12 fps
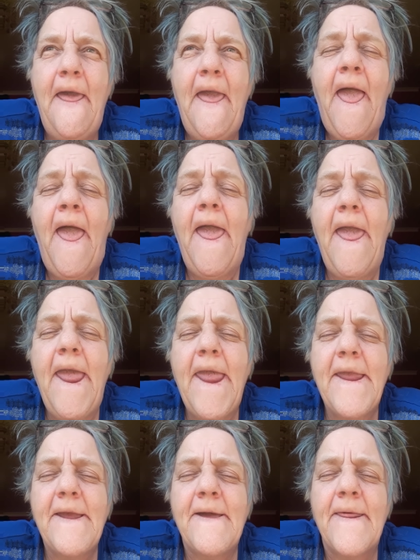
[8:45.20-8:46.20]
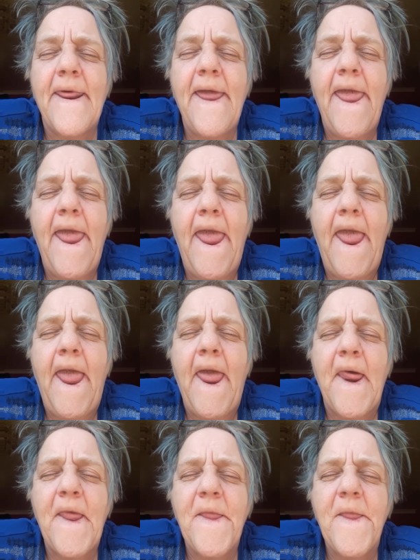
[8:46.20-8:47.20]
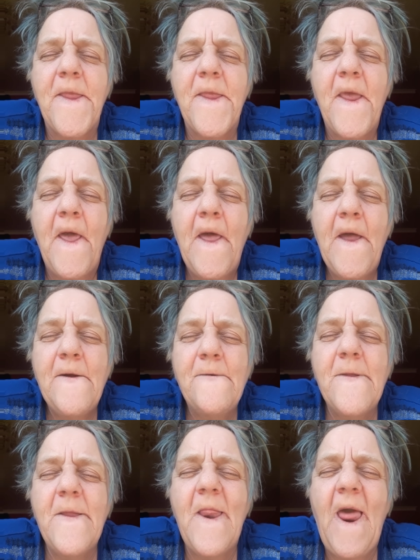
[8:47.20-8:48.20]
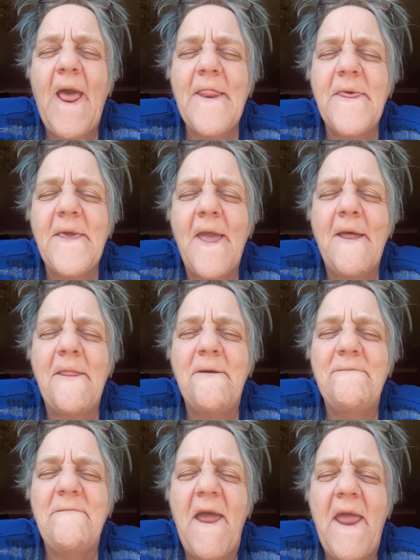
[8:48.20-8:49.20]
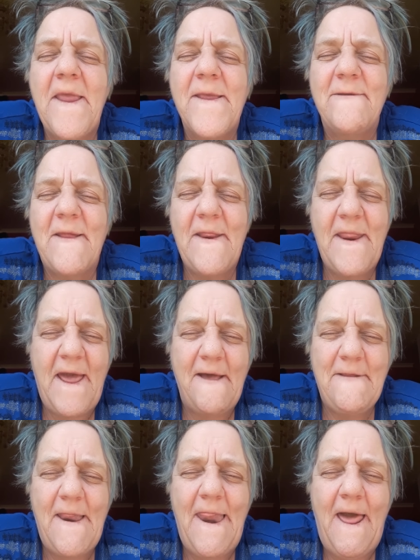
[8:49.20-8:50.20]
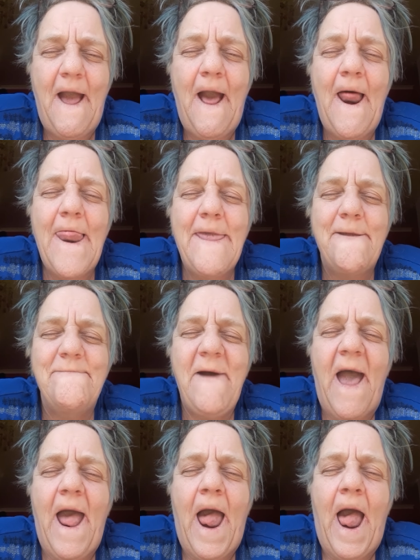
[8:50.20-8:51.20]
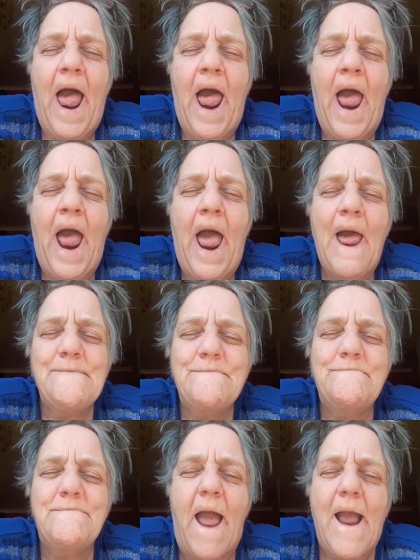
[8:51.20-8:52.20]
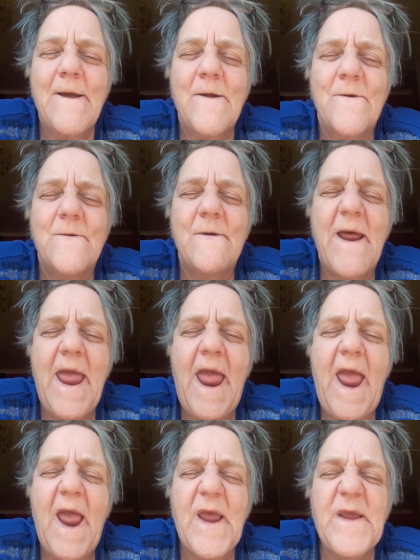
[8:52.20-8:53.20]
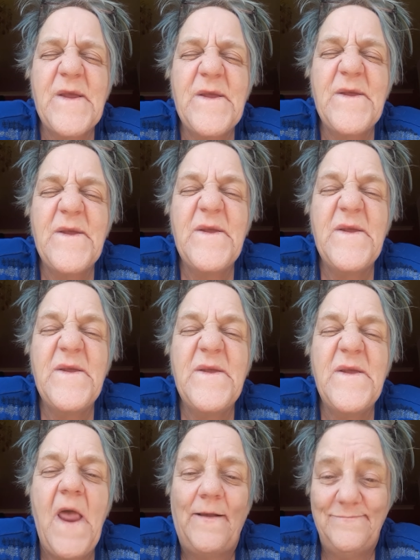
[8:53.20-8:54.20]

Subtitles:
Hey, Chris, would you like to come in the basement now, lollipop? Chris.